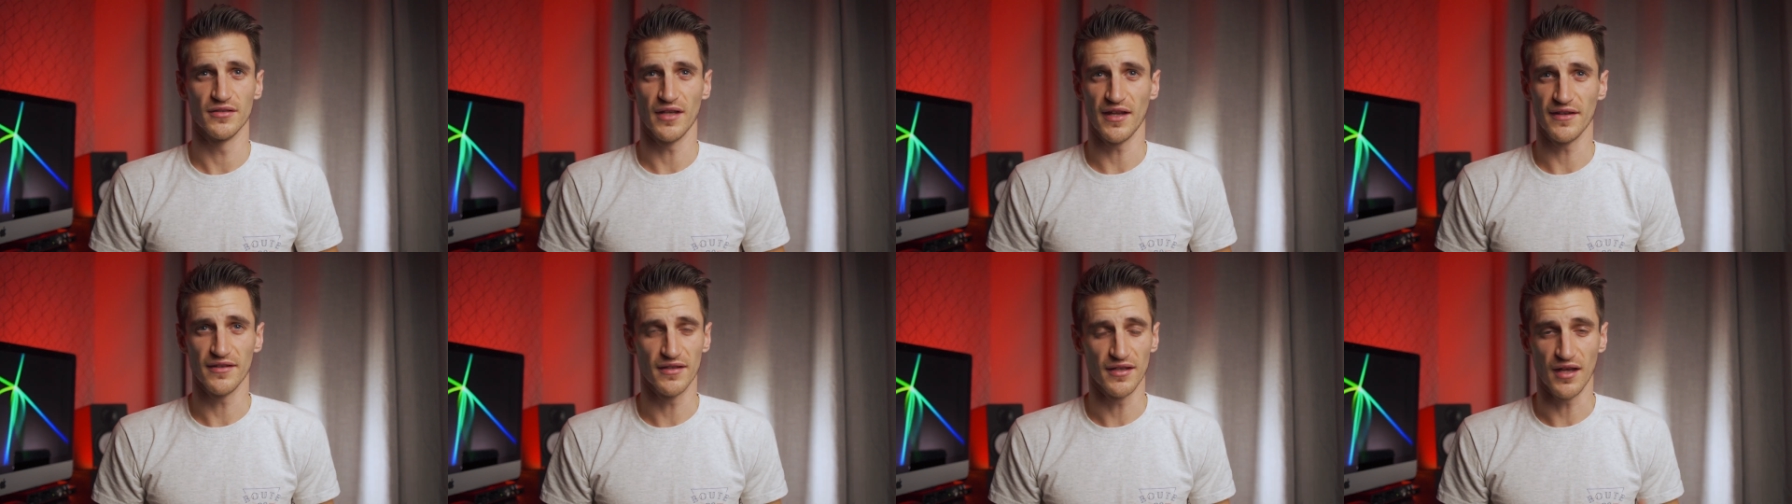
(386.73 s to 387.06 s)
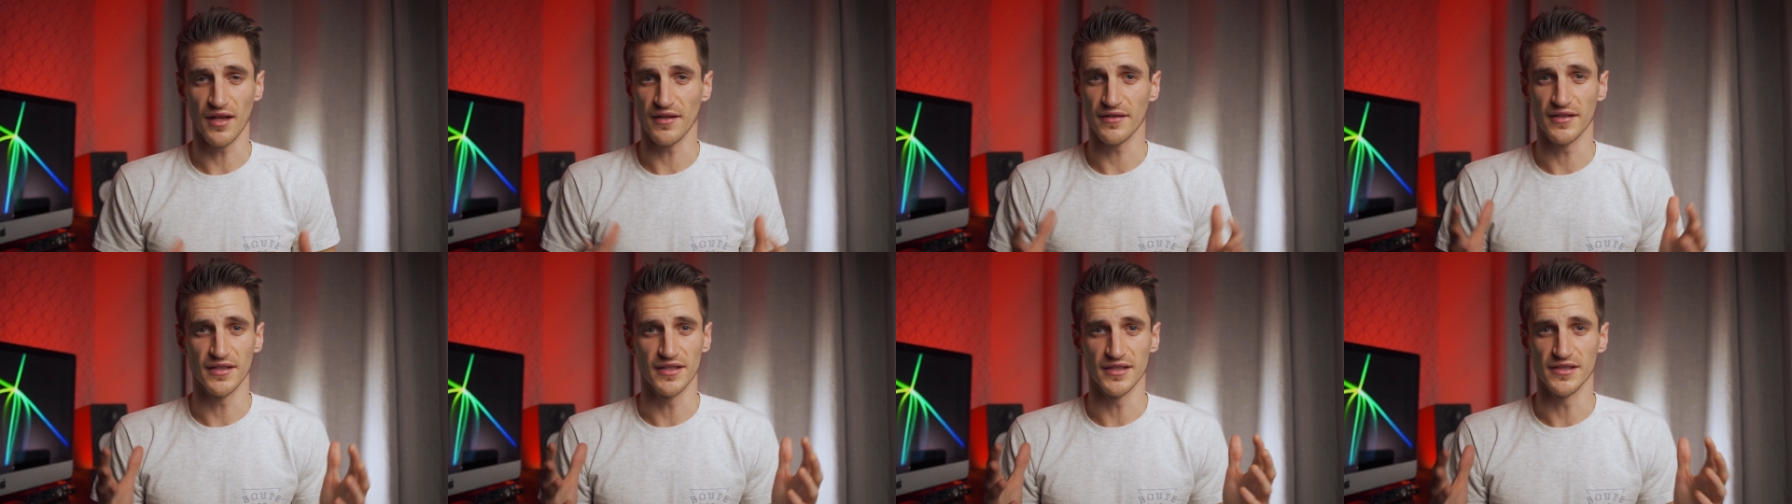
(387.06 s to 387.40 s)
I, think
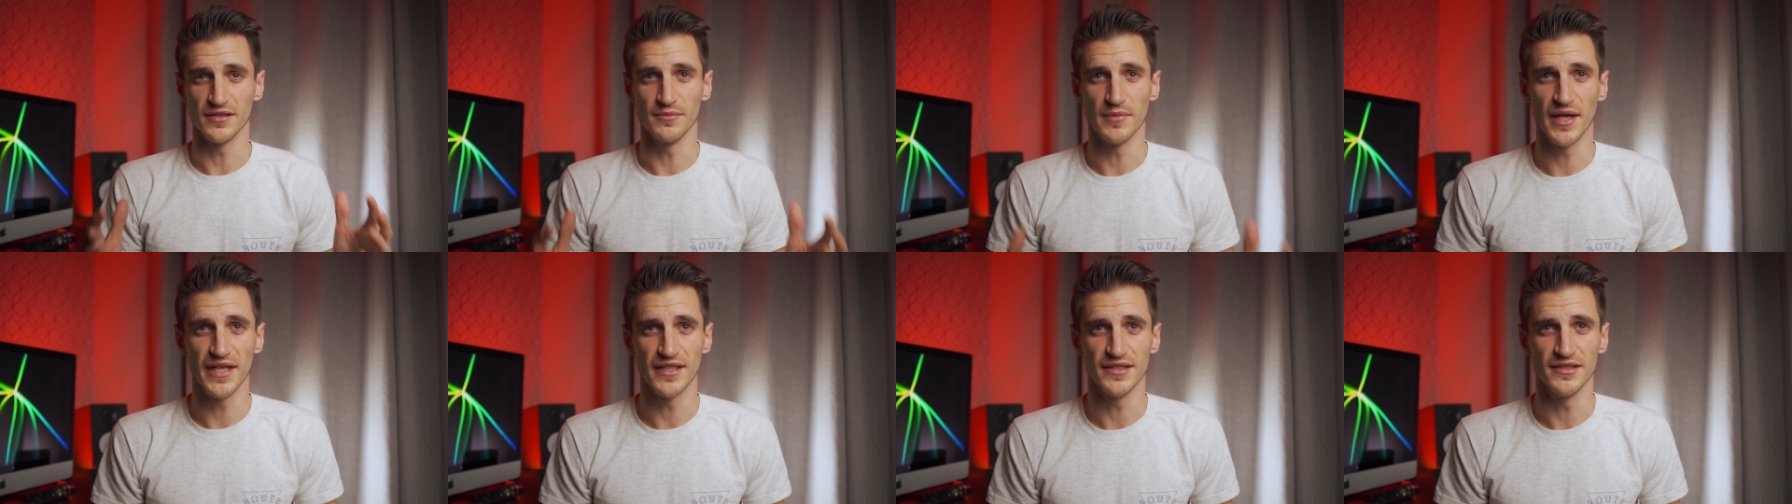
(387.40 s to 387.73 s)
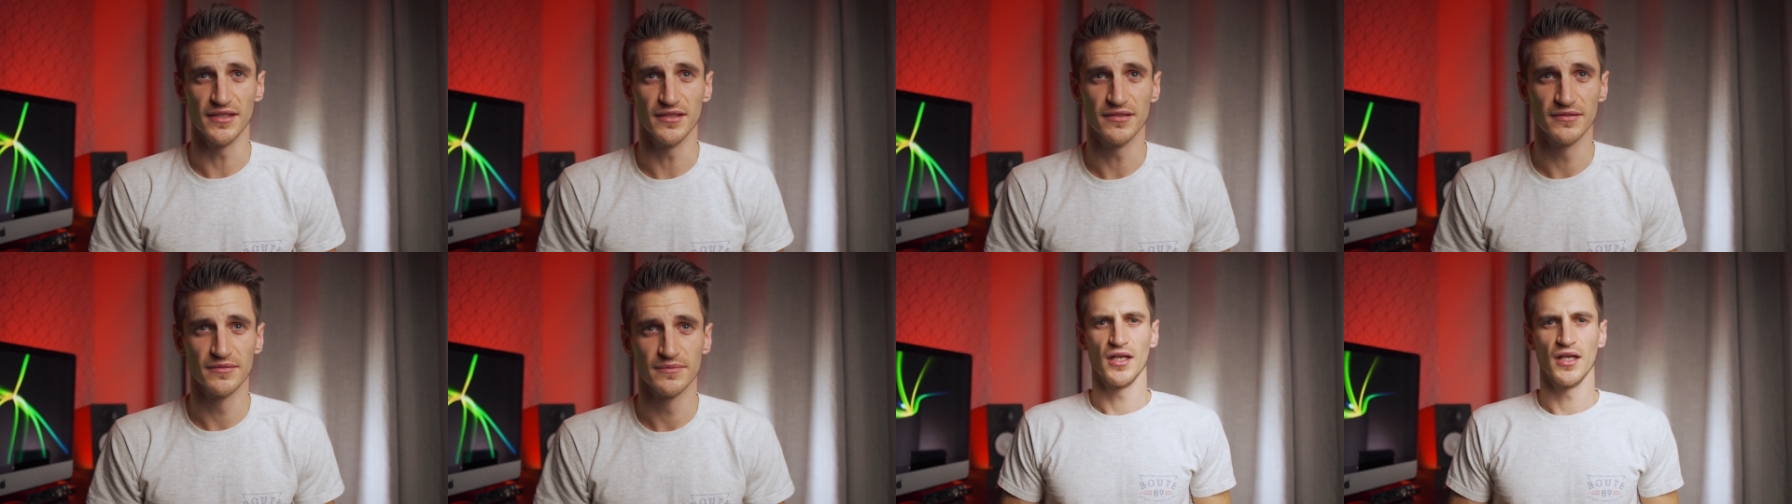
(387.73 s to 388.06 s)
I think it's
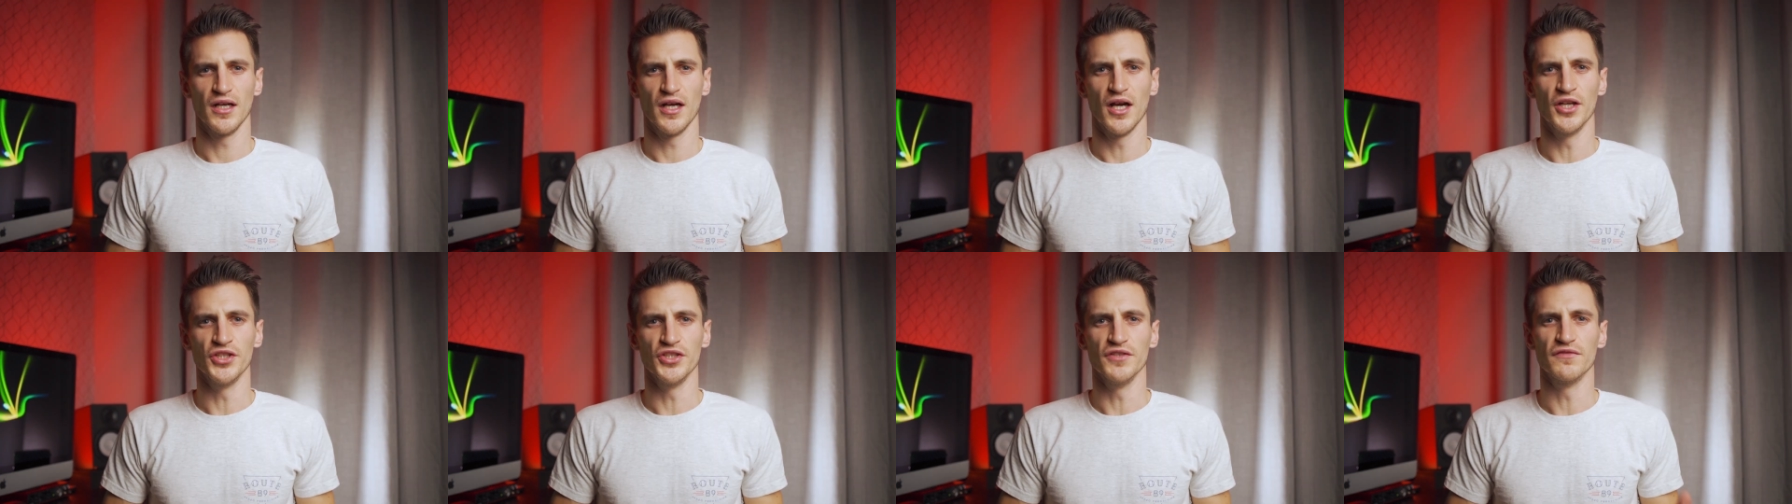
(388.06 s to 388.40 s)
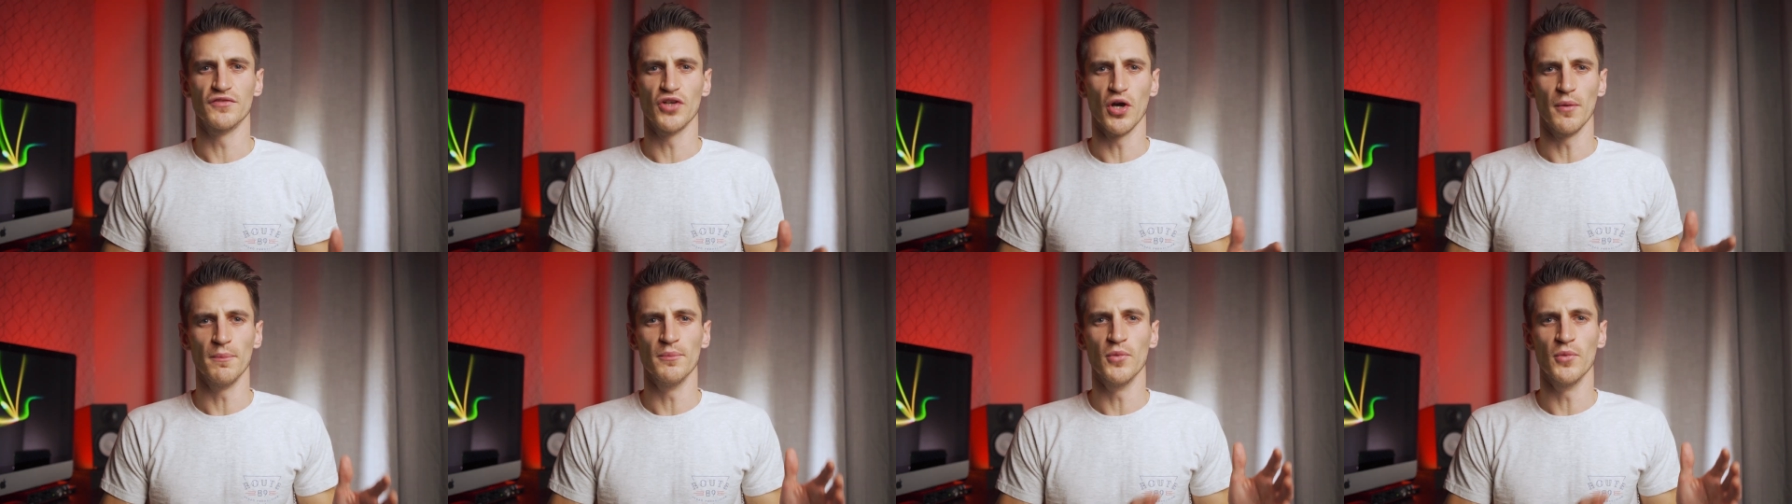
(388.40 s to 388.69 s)
amazing and you've got